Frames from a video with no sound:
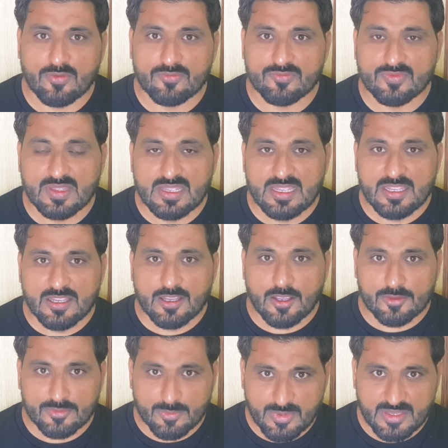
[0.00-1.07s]
of
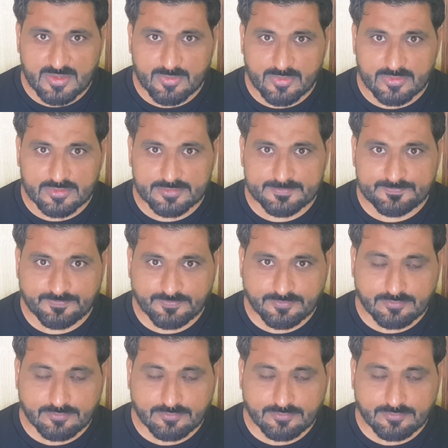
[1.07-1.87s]
other people,